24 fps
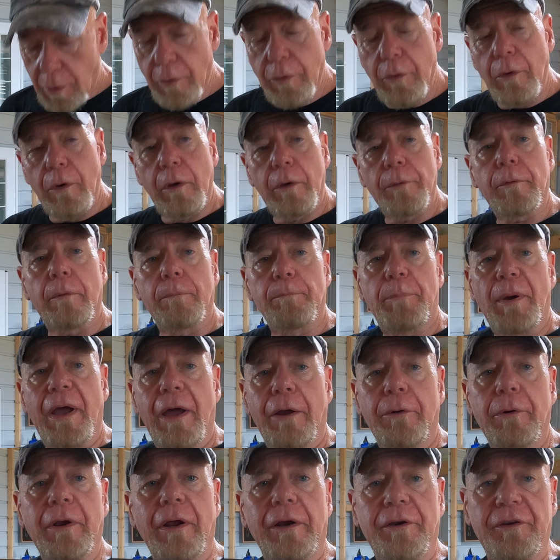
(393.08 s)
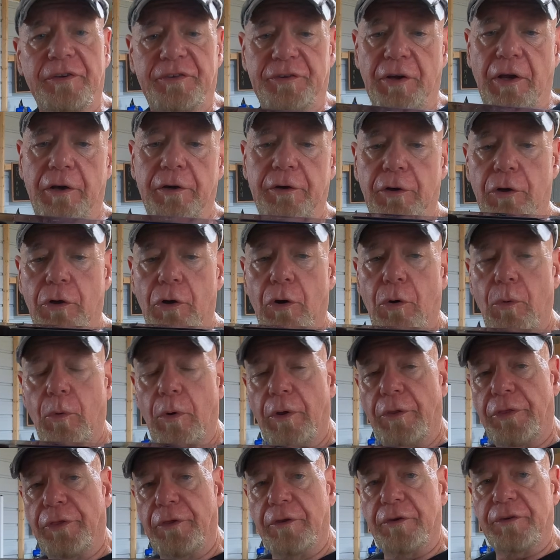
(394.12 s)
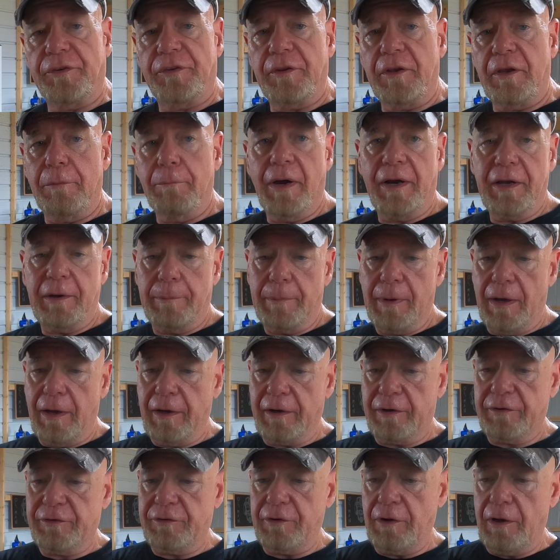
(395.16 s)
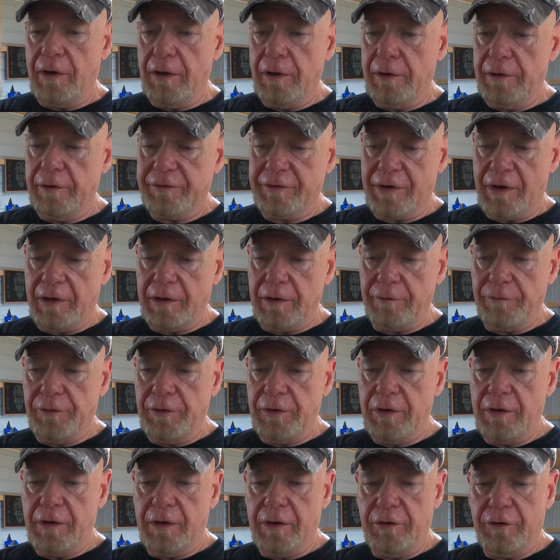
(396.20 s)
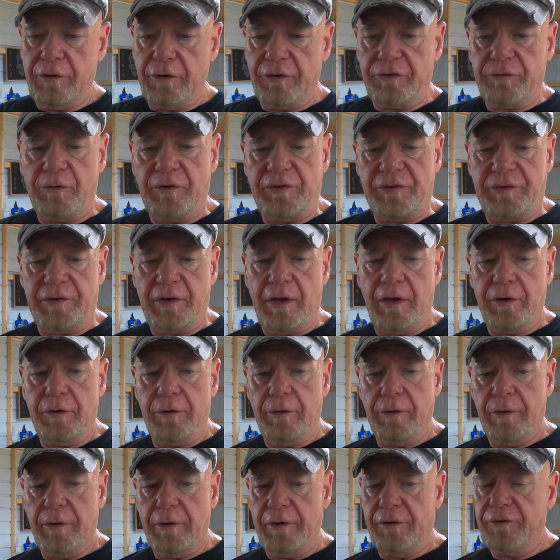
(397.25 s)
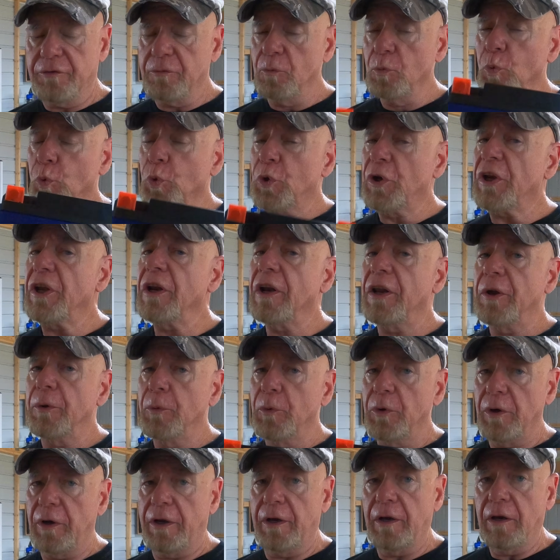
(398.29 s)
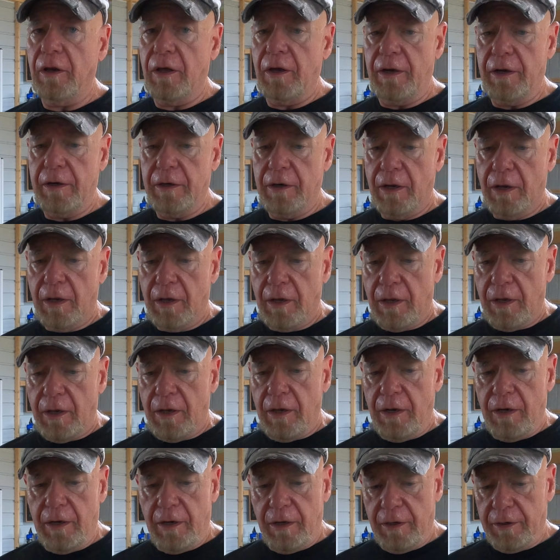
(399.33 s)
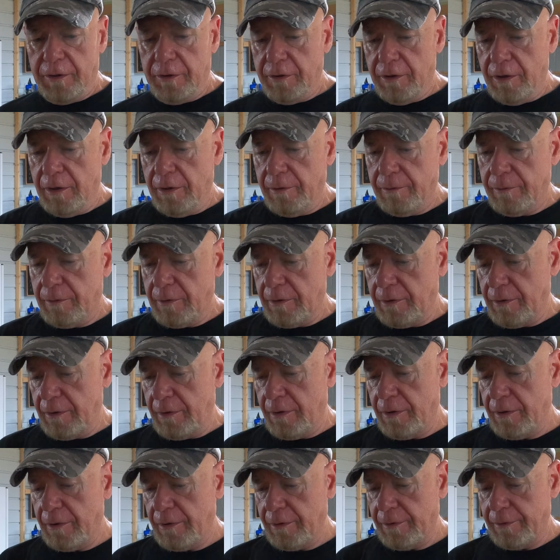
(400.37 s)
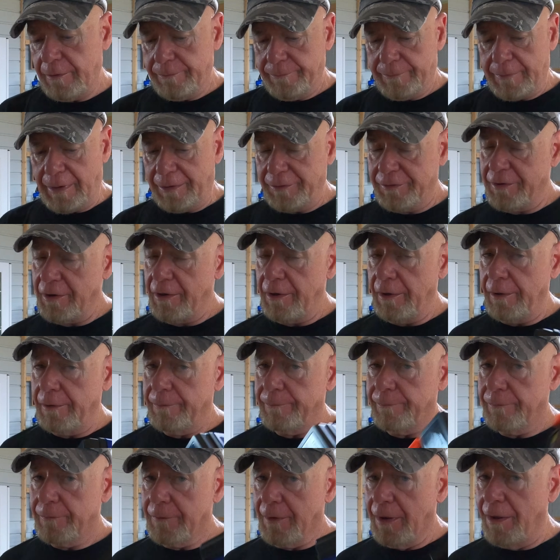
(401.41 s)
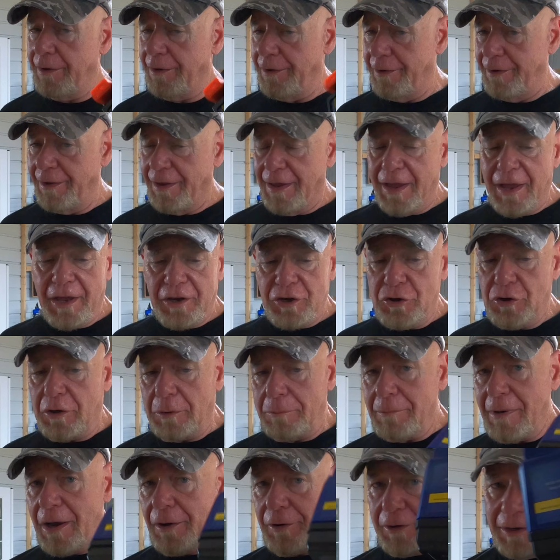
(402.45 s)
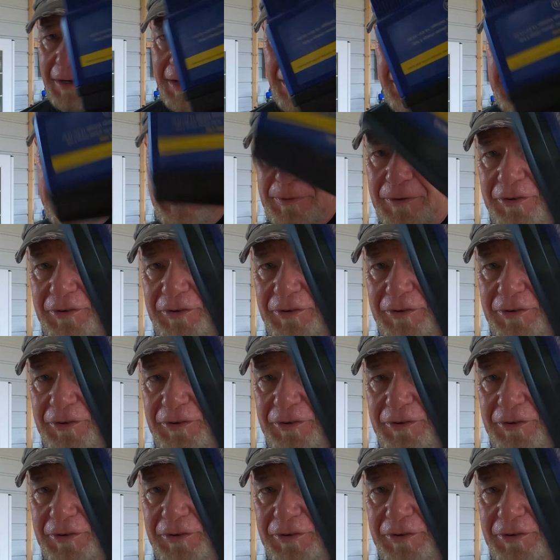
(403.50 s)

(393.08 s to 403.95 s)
Well, the battery I decided to go with is the Mighty Maxx, and it's kind of the industry standard. It's really, really light, and I'll tell you, you can mount it any